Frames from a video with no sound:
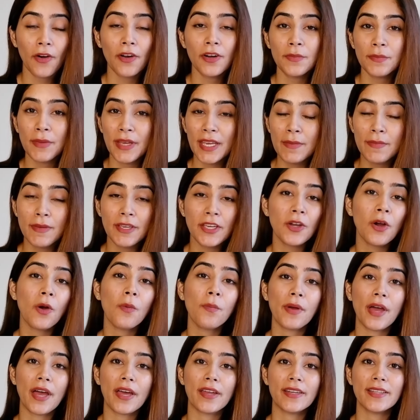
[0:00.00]
or maybe
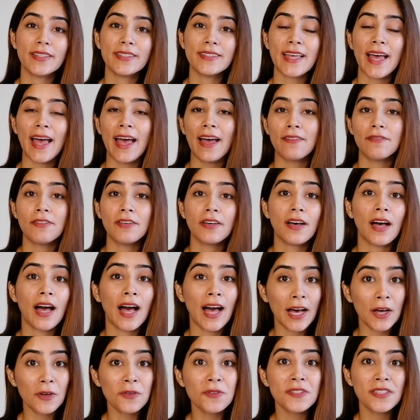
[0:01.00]
your parents have a
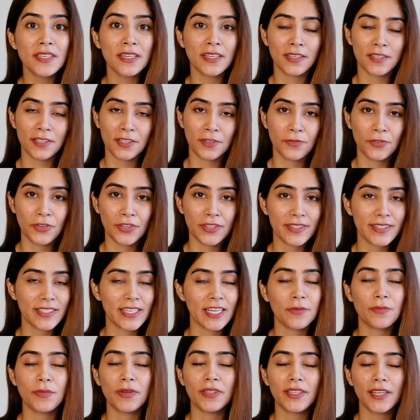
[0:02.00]
house in a different
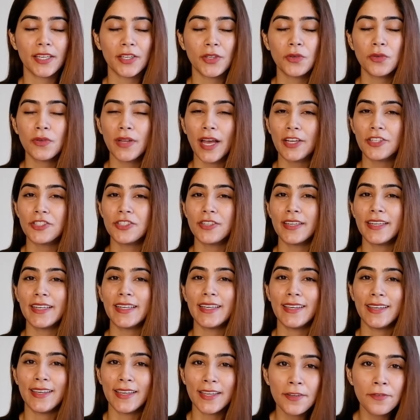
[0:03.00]
state, but they don't
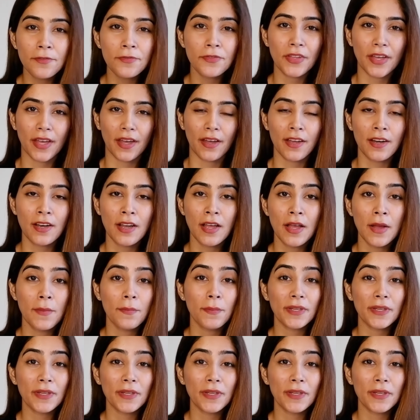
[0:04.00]
actually live there,